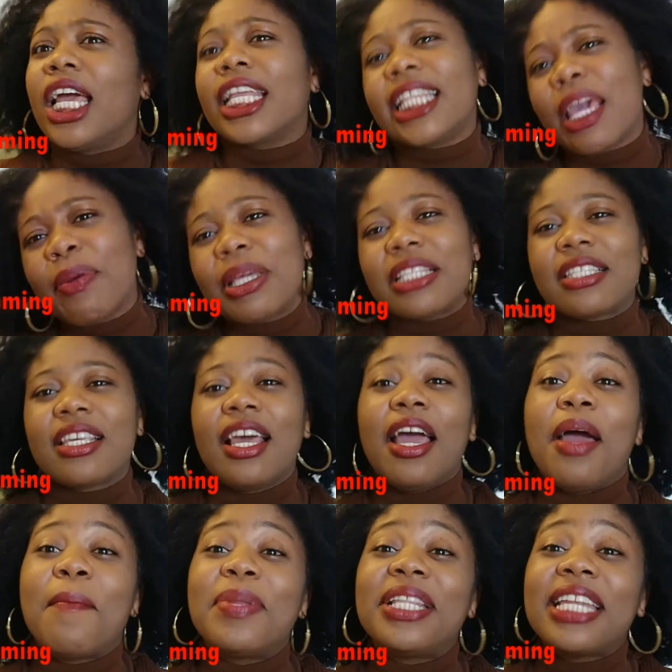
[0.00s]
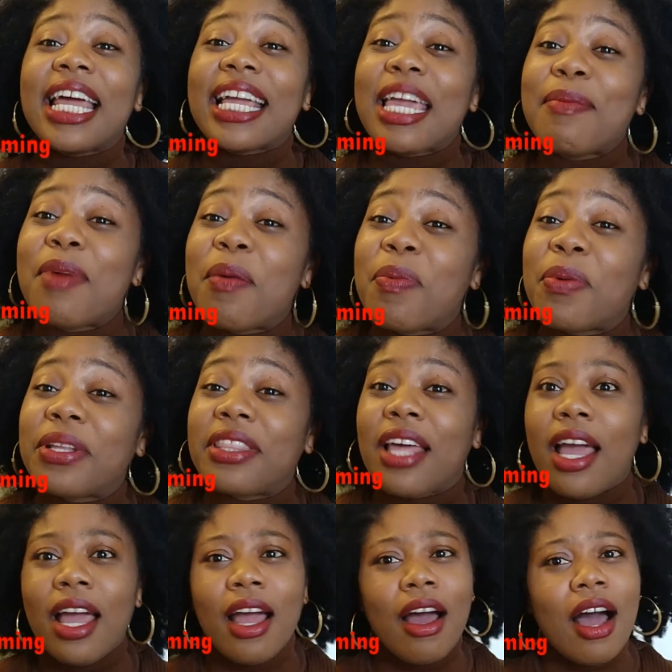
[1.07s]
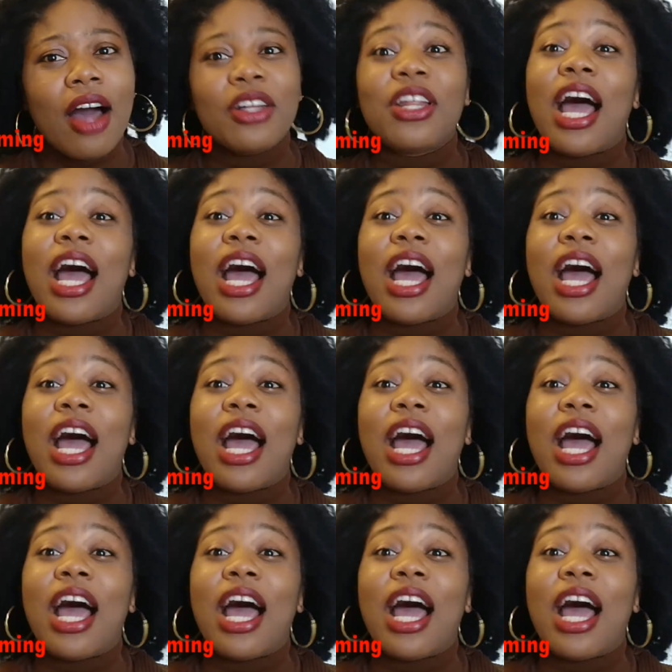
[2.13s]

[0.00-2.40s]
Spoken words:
Damn it. But then I came up with I